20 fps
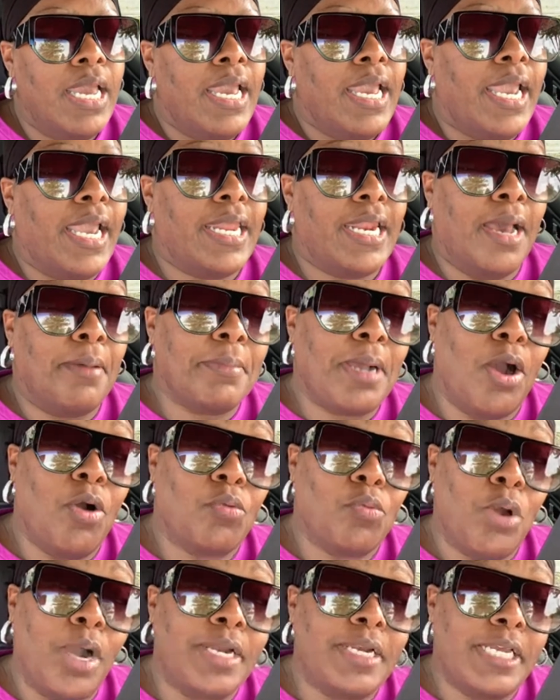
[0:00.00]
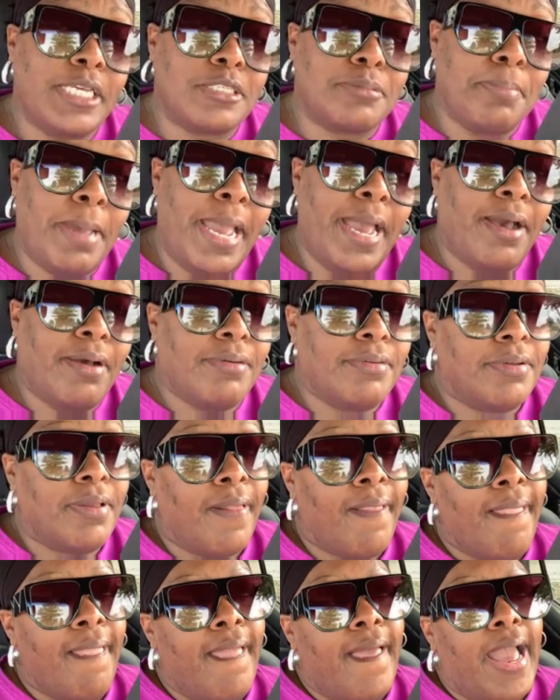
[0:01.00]
And I'm going to run this mouth.
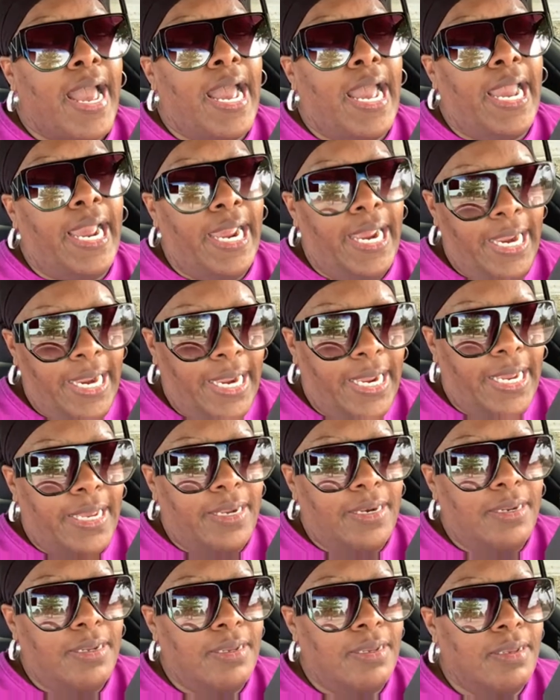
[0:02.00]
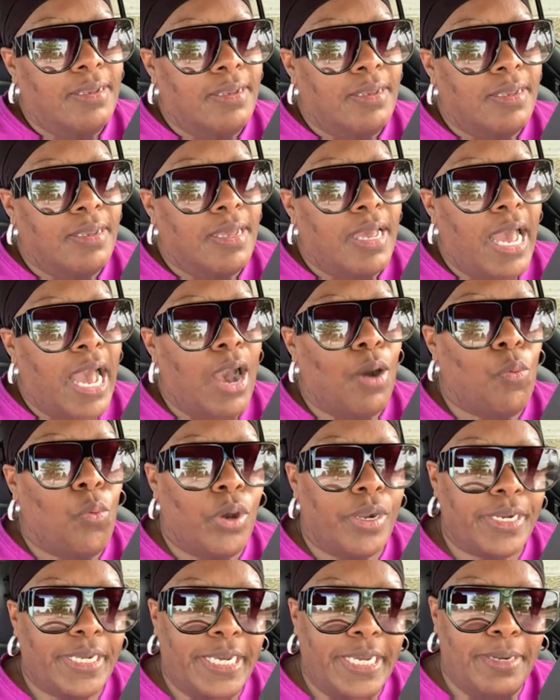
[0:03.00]
And I
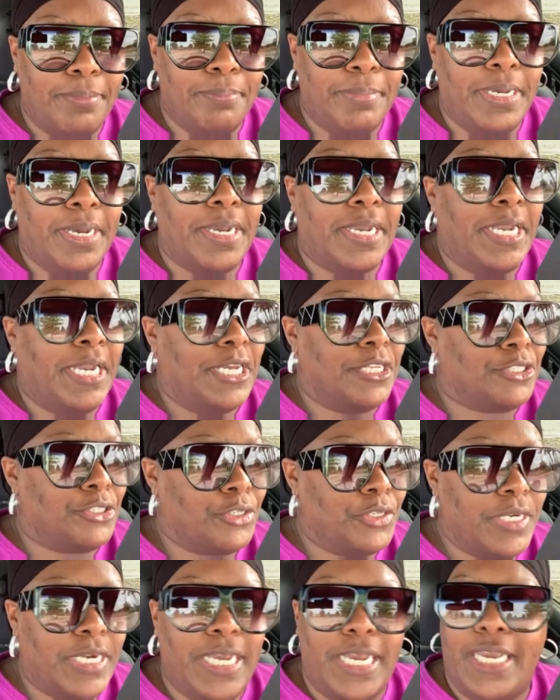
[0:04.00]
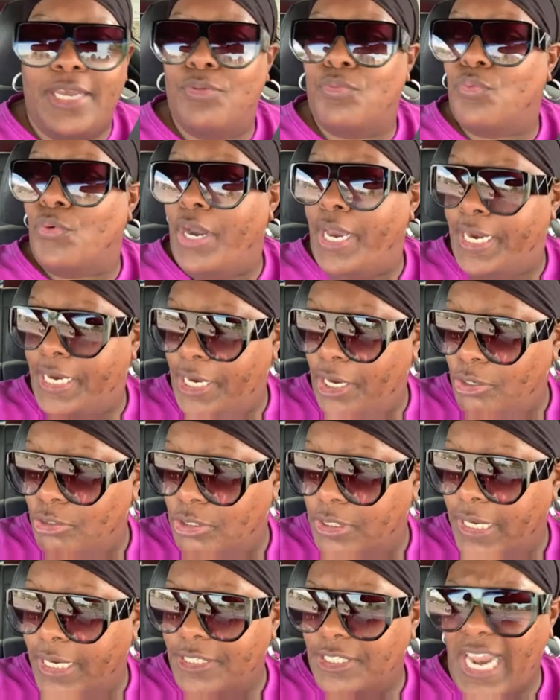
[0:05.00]
want to get me an internet radio
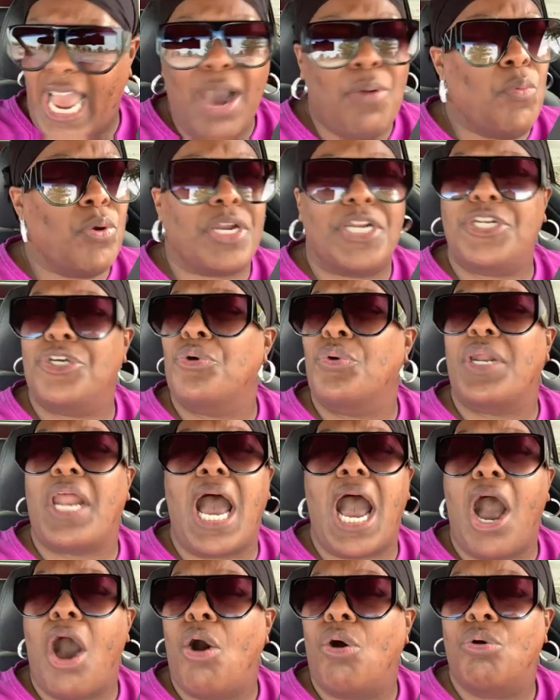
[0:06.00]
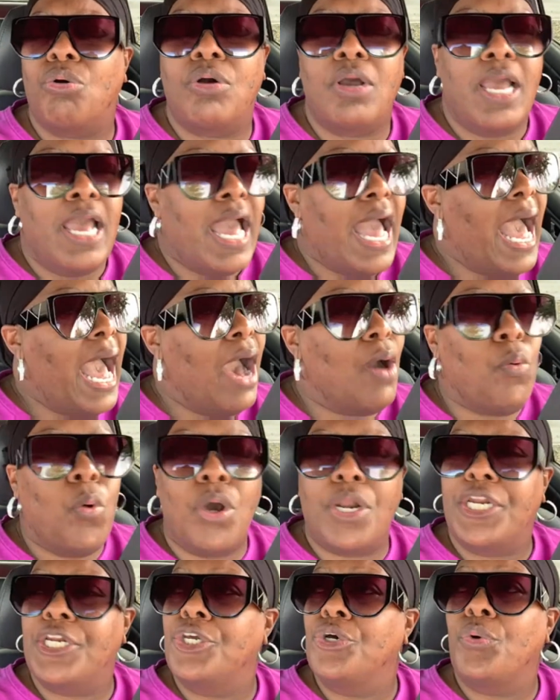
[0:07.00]
station. I want to do it all. I
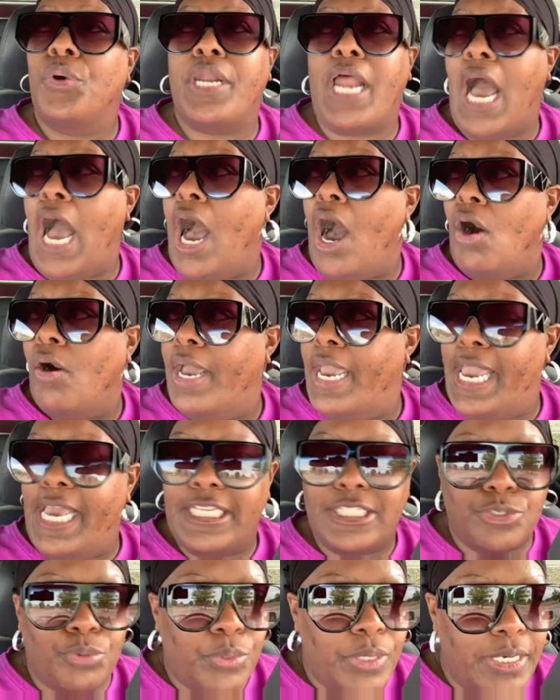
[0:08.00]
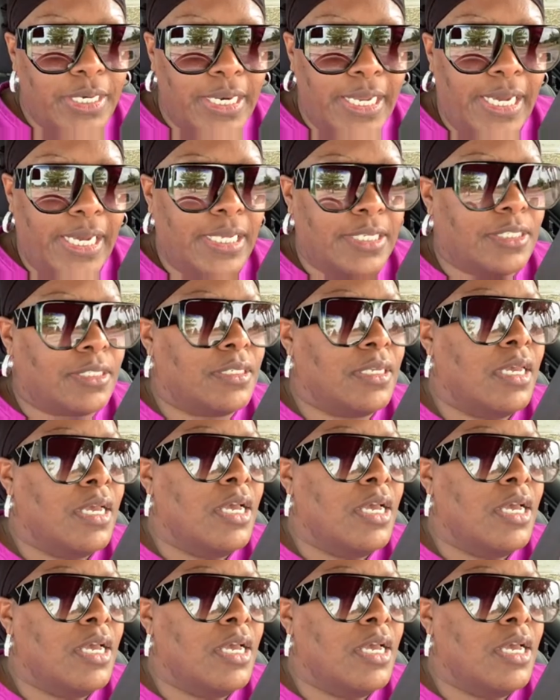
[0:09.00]
want to do it all as it relates